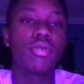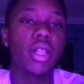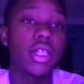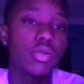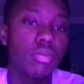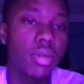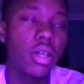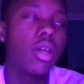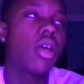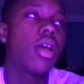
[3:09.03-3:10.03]
at least with
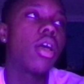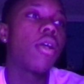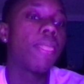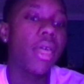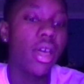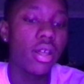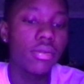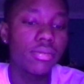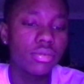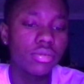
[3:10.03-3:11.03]
me. And